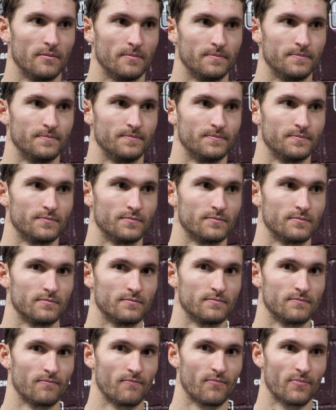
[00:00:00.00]
was that were the emotions
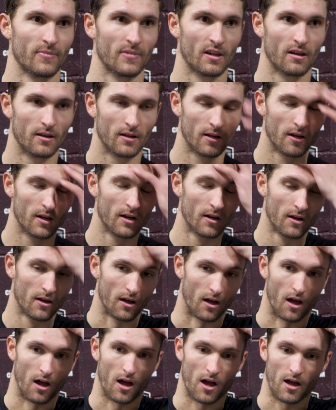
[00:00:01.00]
after that one?
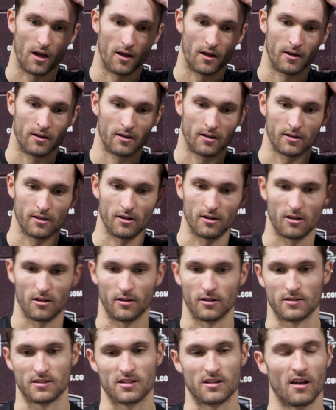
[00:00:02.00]
Uh, you know,
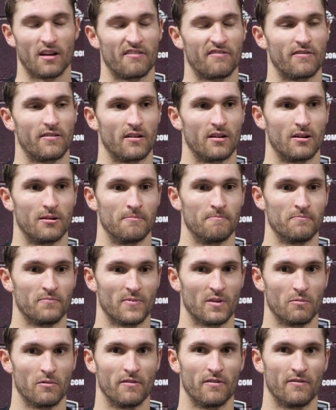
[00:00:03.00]
it's tough. Um,
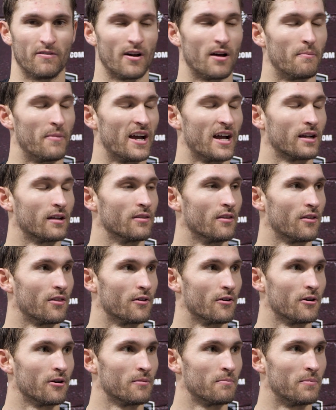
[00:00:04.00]
we fought back in the
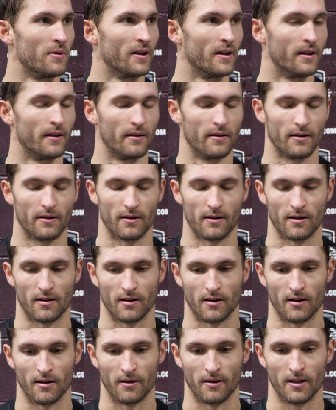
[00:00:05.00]
third, but
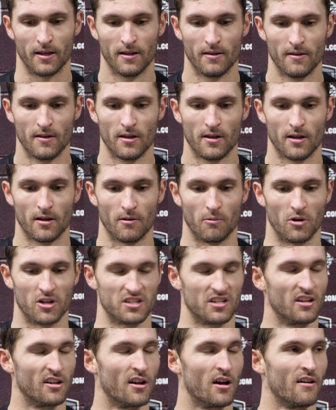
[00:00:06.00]
uh,
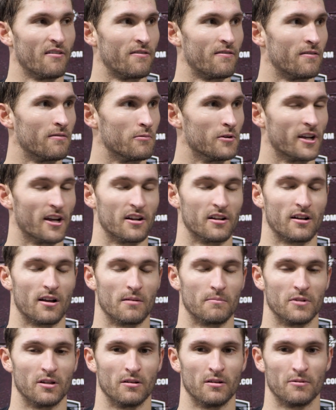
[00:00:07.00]
wasn't enough. We got to
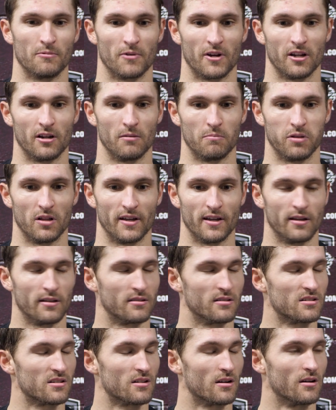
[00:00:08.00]
come to ready to play
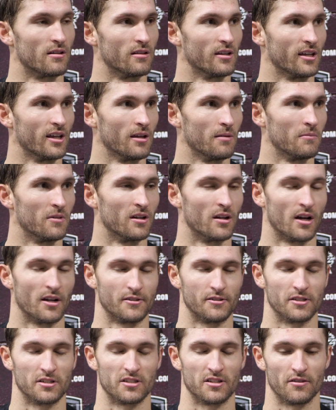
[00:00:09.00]
at the start of the game and
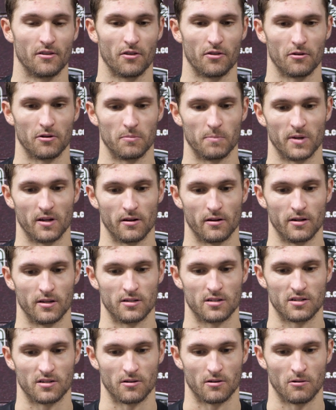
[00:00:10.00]
not just in the third
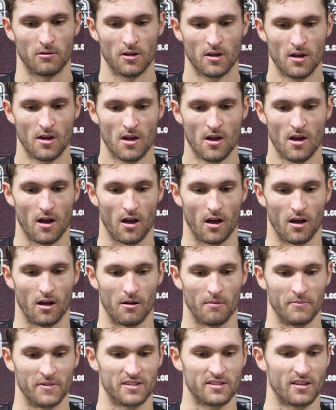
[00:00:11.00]
period. So
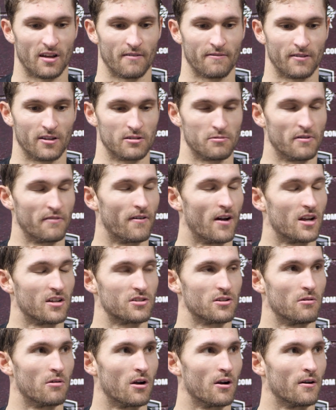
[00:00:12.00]
um, it's tough because we fought
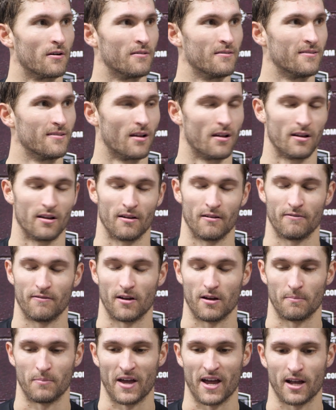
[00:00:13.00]
so hard, uh,
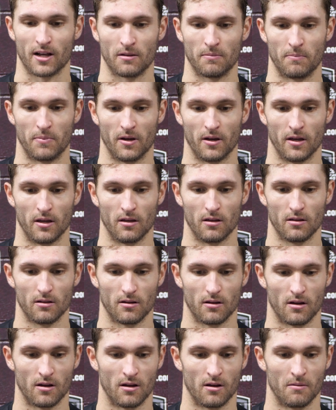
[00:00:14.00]
fought back, but
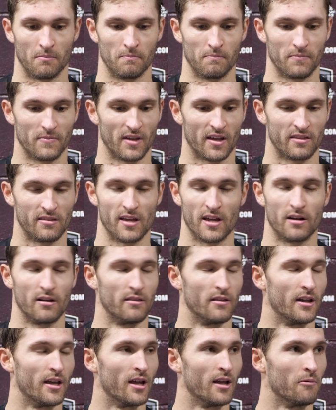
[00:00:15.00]
um, at the end
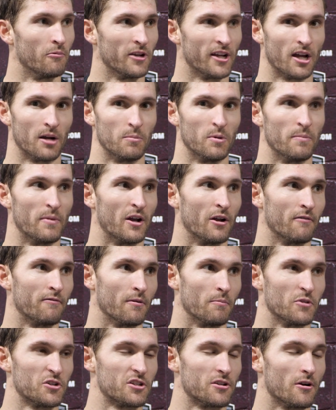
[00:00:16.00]
of the day, we got to be better
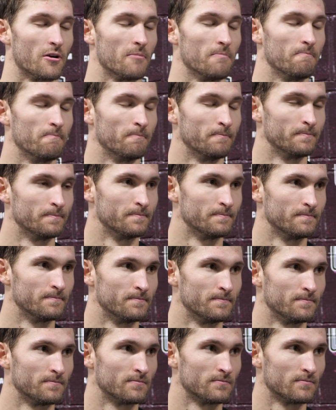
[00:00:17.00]
from the start. Really
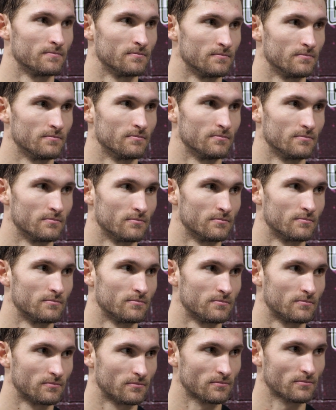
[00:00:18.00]
came alive shorthanded,
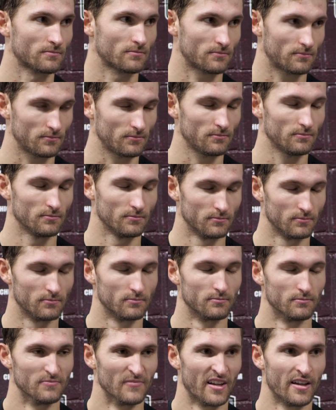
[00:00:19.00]
obviously. That is pretty good
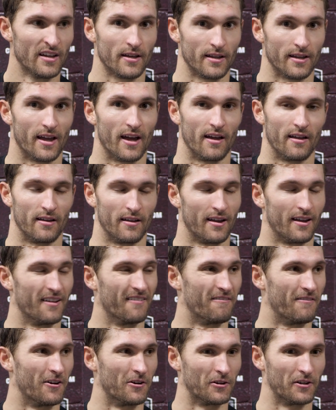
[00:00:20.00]
yeah,
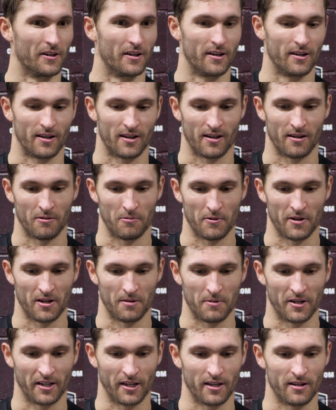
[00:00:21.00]
it felt good. Uh, we
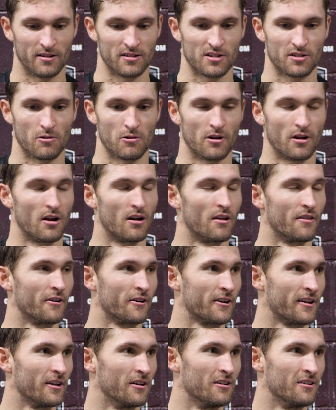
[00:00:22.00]
had been getting scored on on
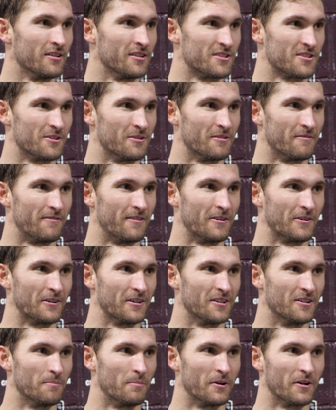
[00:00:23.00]
their kill, and so it felt
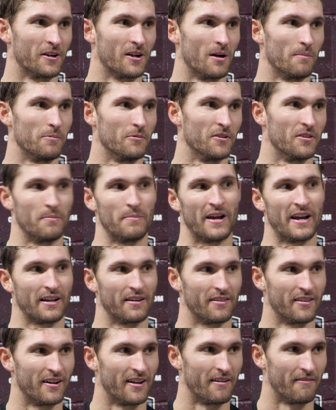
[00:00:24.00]
good to put a couple in the
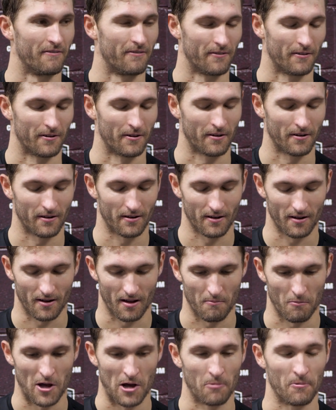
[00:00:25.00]
back of the net for
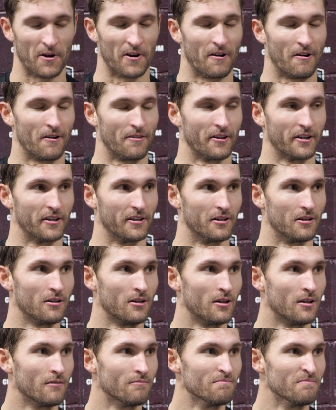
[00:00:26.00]
while we were out on the kill.
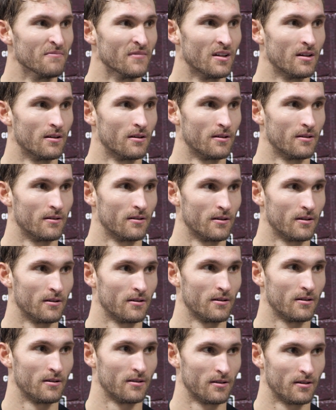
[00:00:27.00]
Your goal was to remain
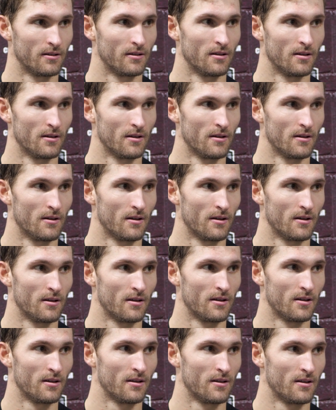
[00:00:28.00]
close and stuff in the pocket. Is
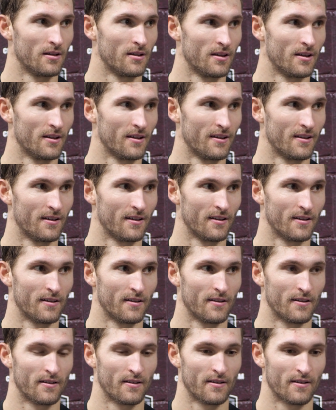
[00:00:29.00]
that all you guys need
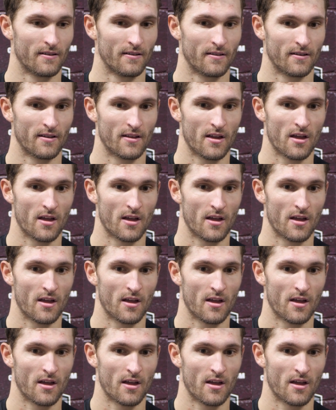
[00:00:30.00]
at some point?